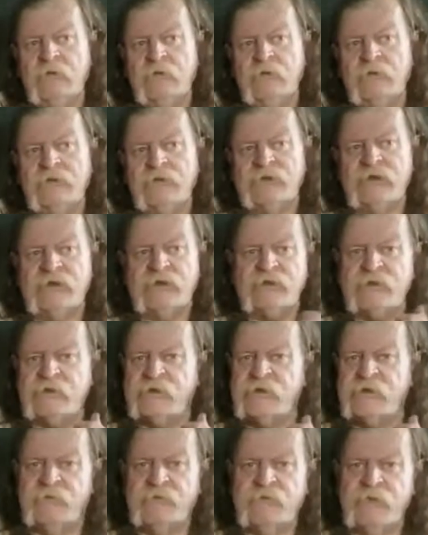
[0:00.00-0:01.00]
six or
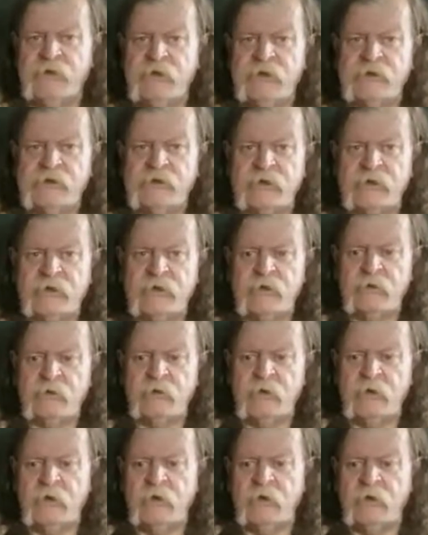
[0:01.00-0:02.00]
seven years ago,
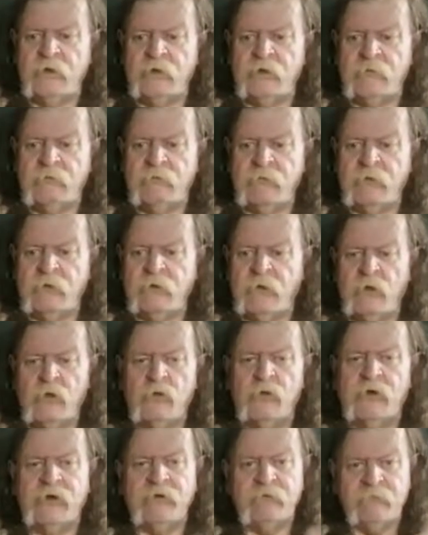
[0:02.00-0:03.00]
a
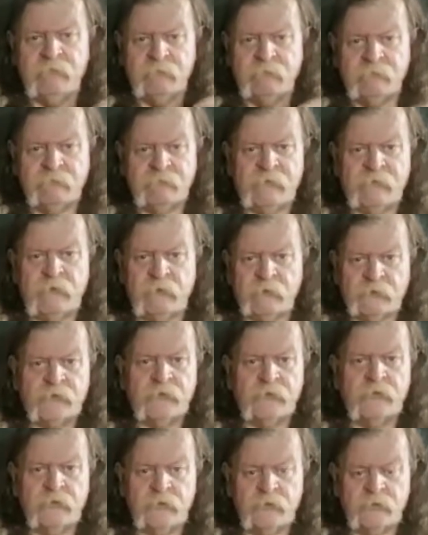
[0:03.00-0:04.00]
lorry fell
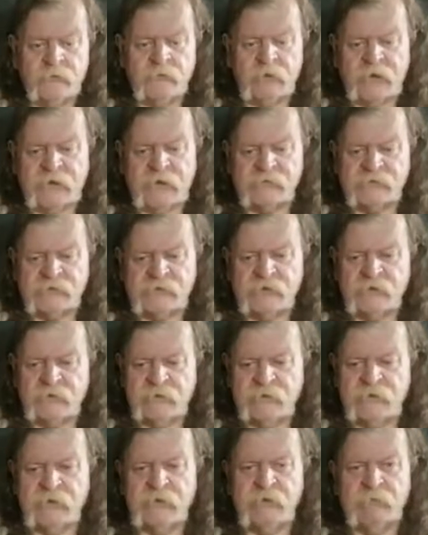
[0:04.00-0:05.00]
through outside
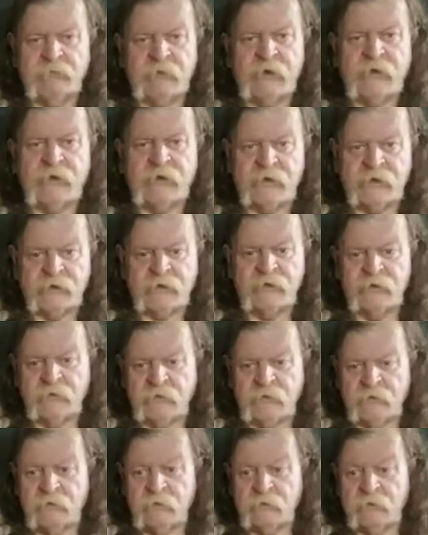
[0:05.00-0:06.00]
the bank
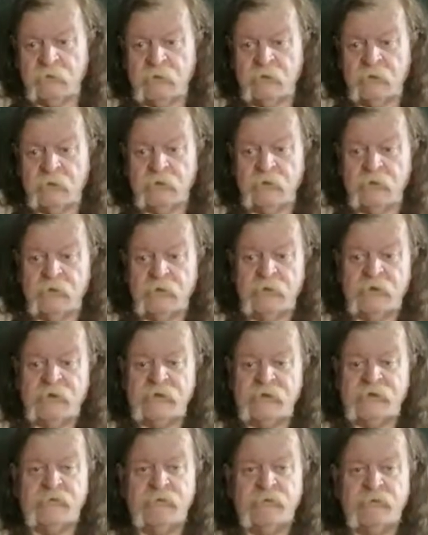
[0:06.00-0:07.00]
uh, near
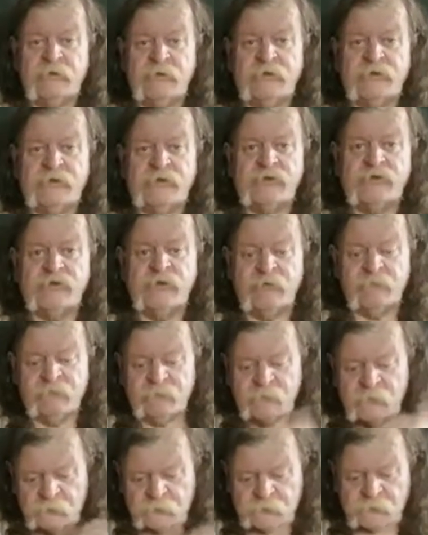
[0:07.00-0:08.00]
St Peter Street,
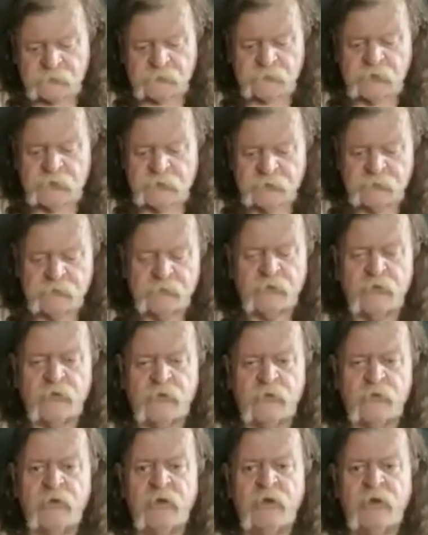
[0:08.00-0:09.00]
fell straight through